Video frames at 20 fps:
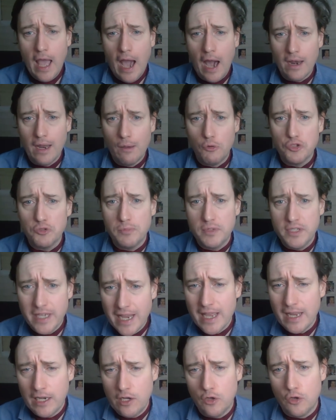And I want to
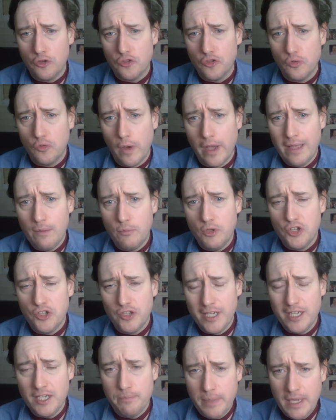particularly look at the way in which
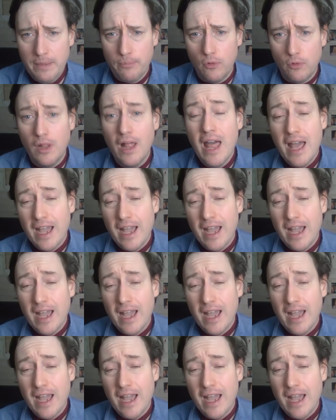these people